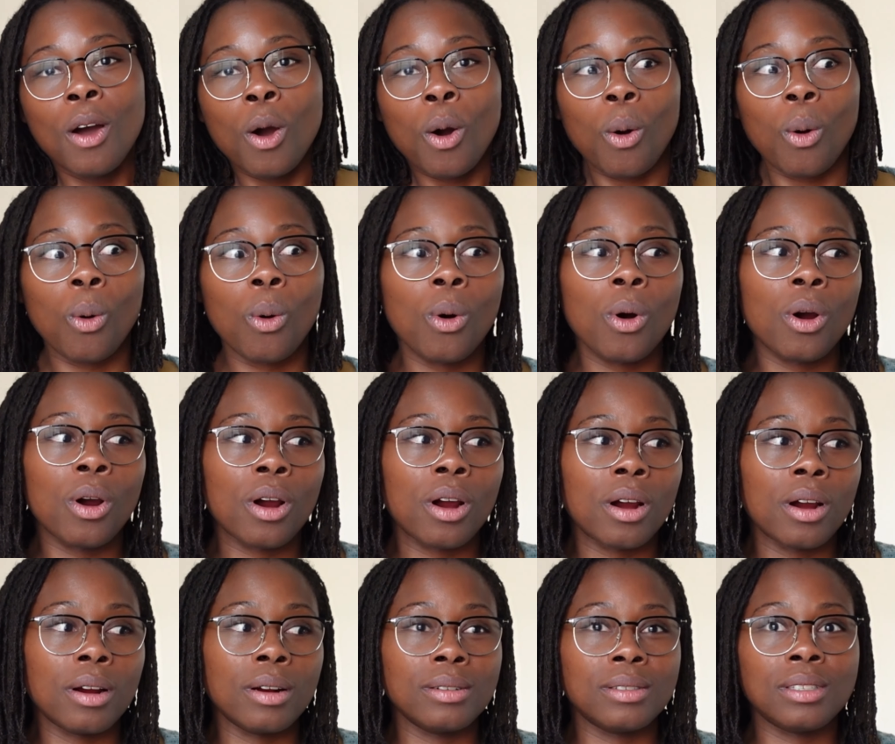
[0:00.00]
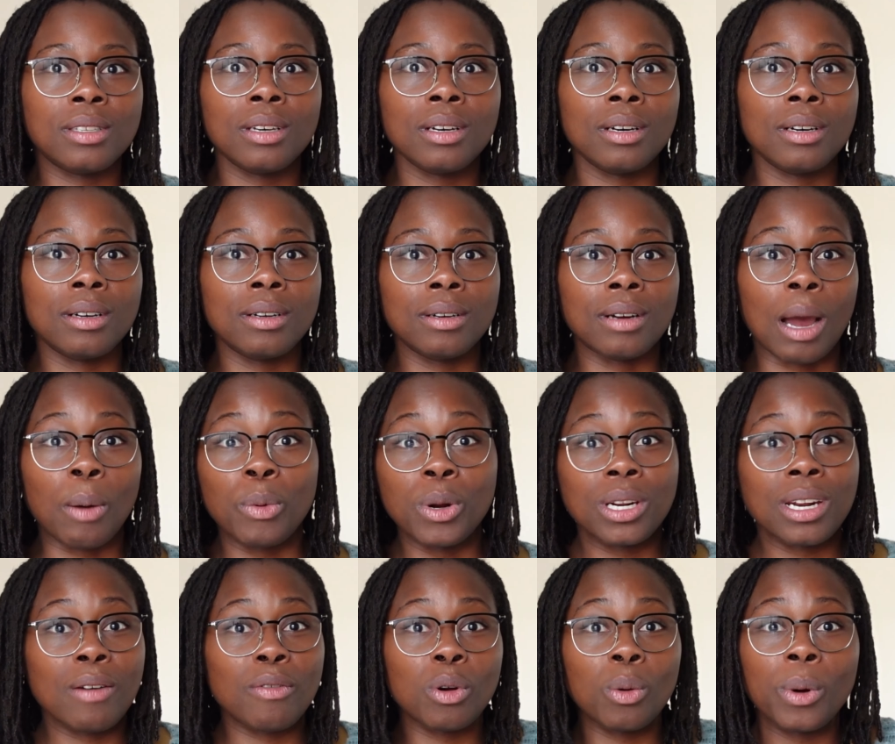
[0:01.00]
or I would
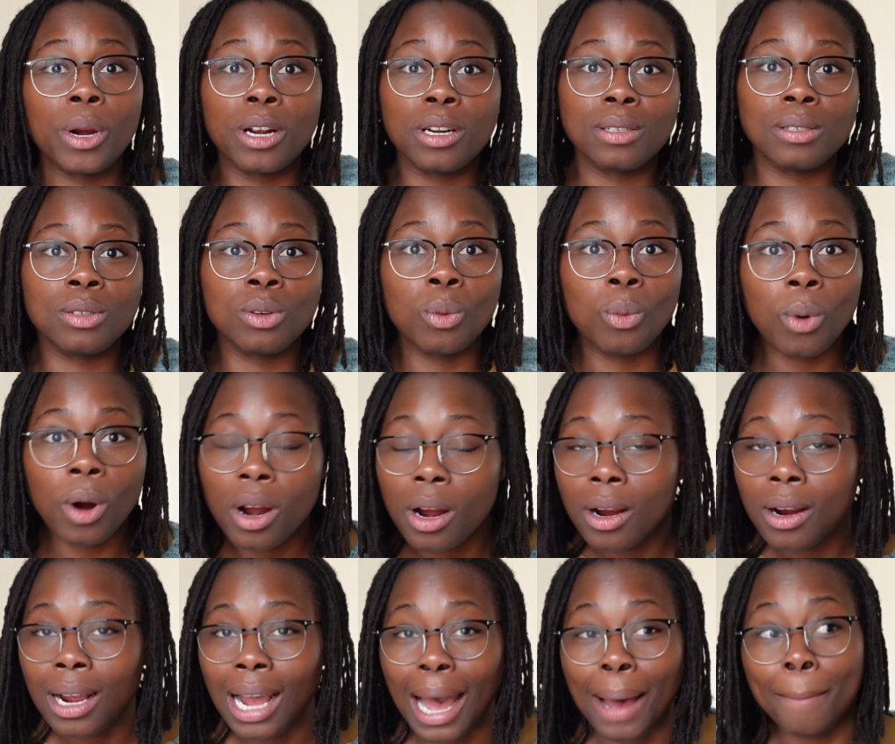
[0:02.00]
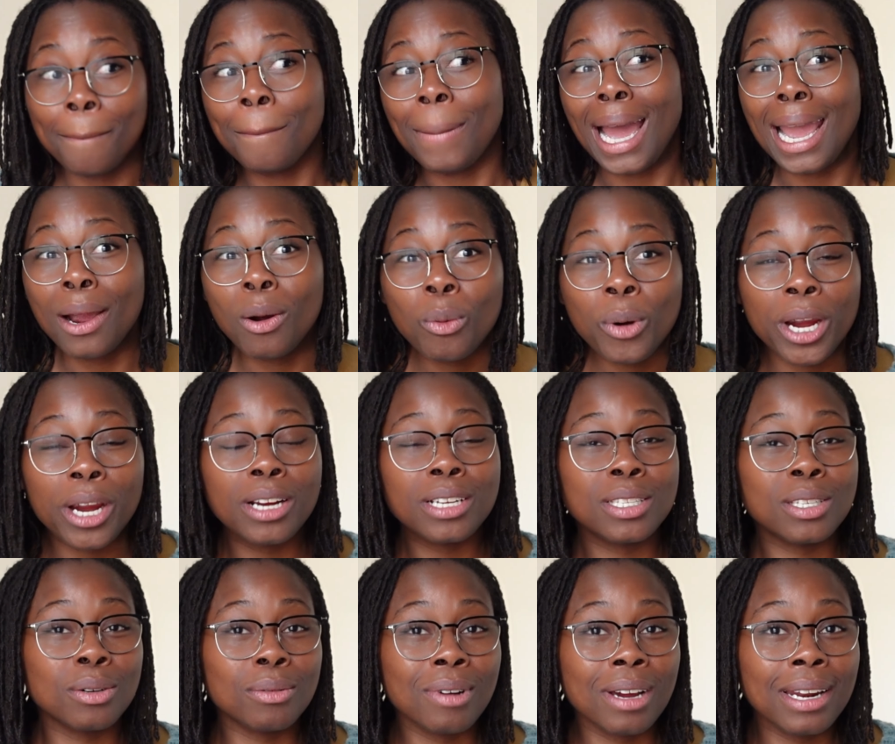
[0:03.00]
never wear it to work. I might wear it
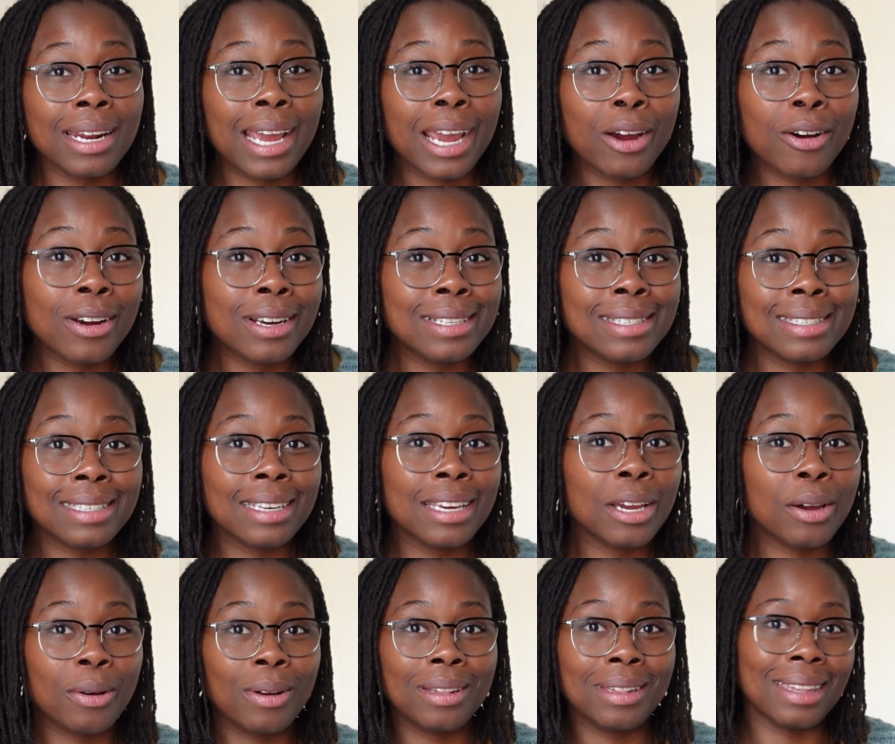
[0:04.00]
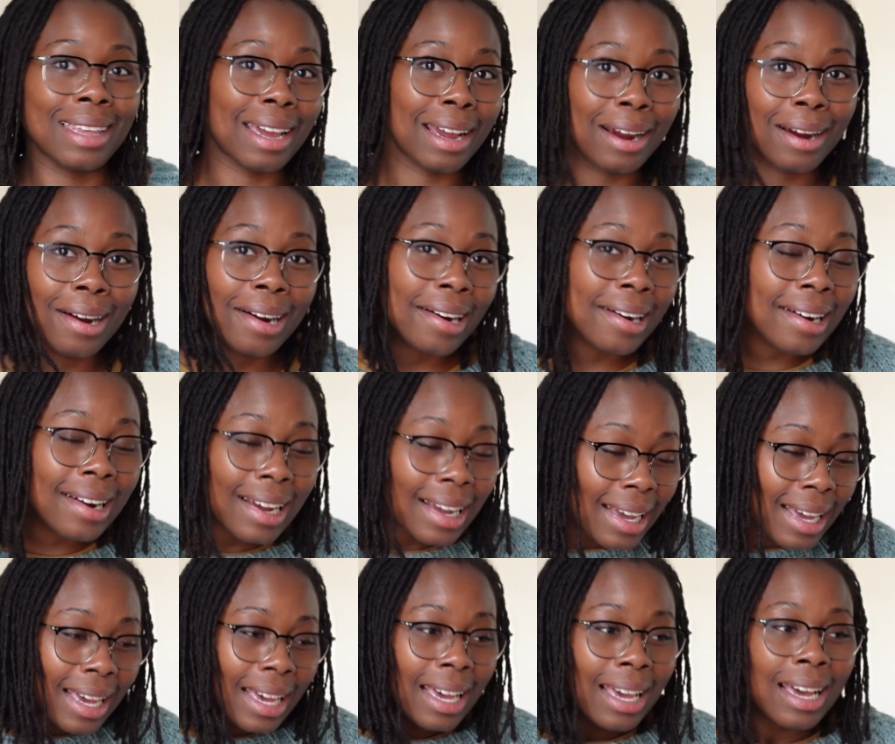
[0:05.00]
to run errands here and there,
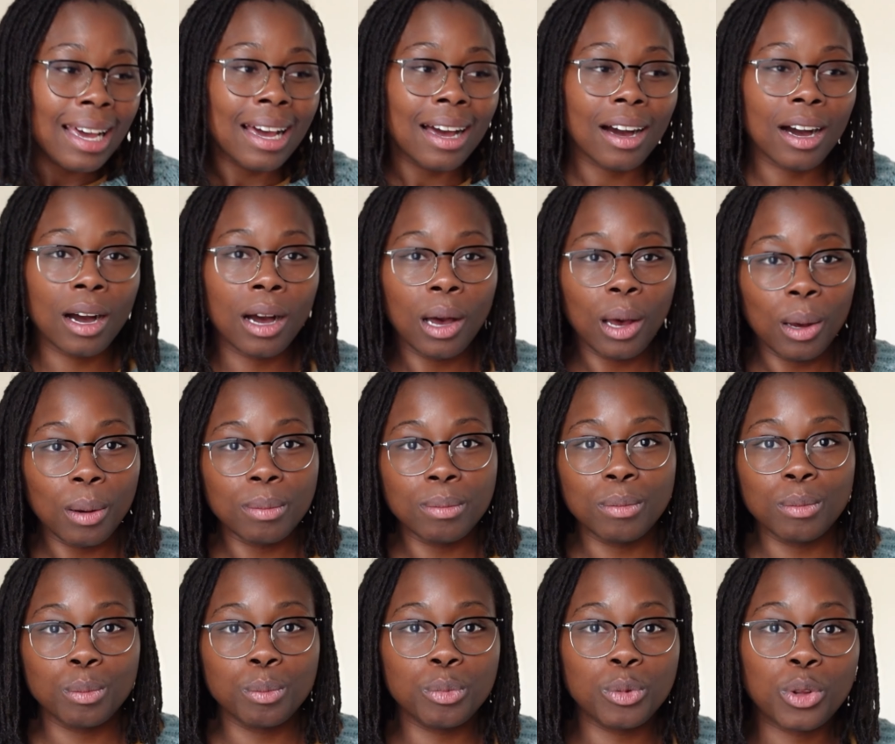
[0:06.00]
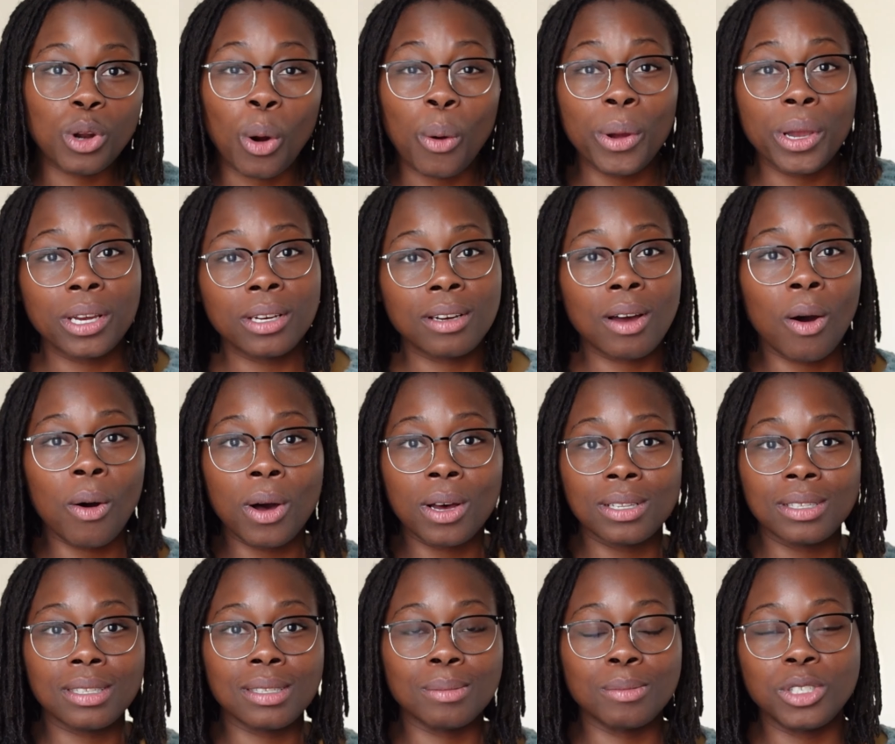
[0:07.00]
throwing
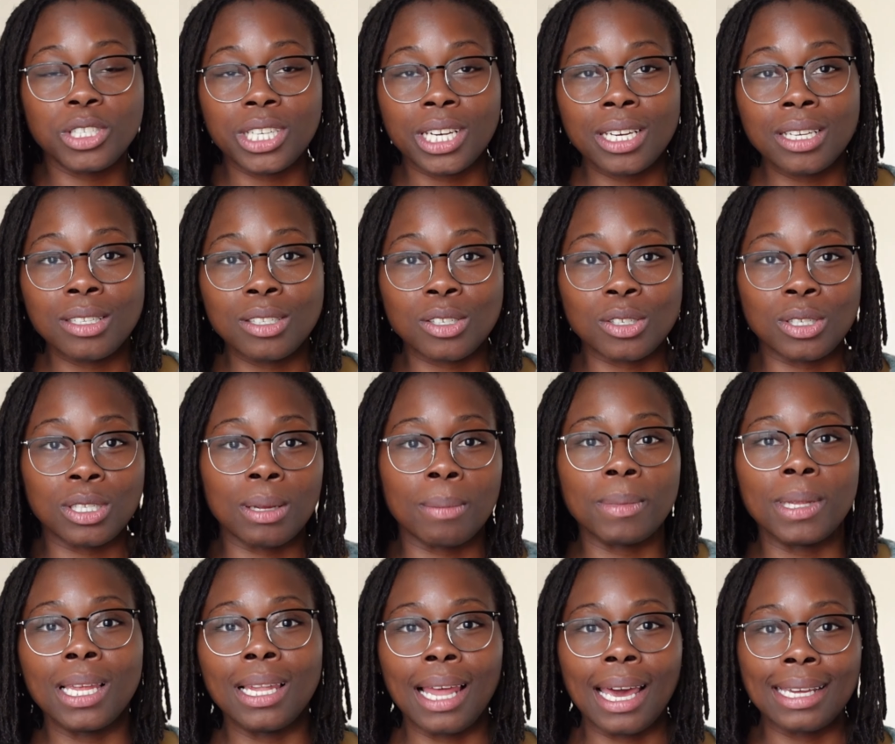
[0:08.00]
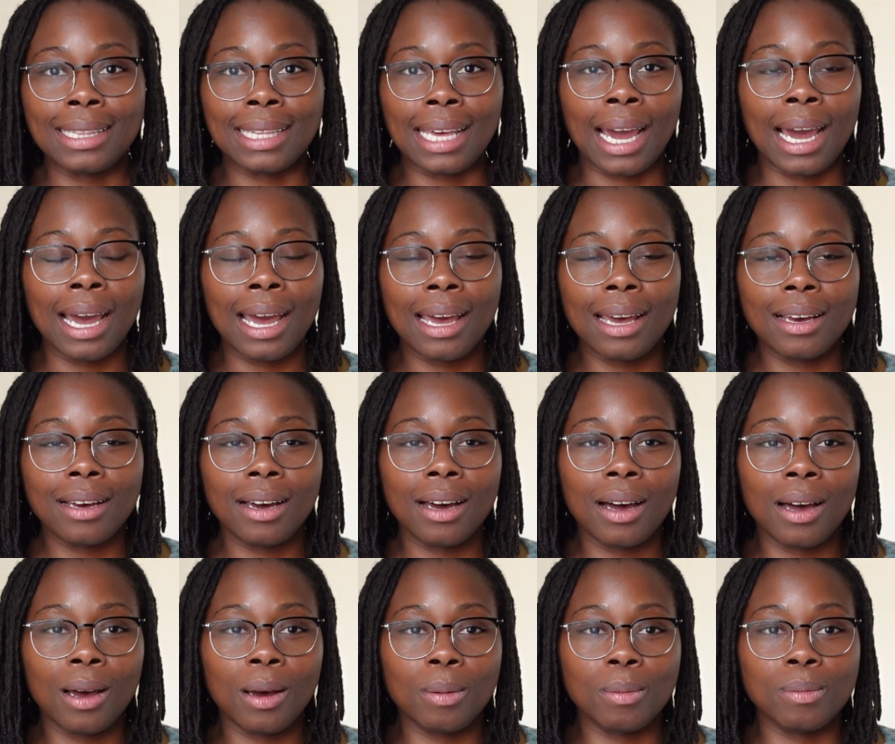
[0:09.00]
on some jeans or something like
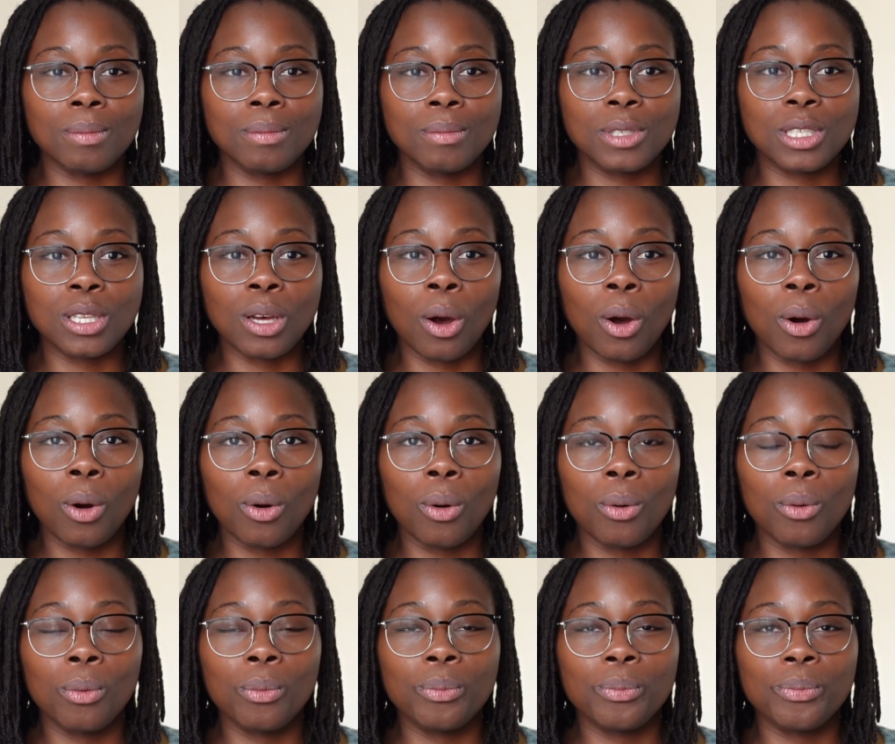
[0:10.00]
that. So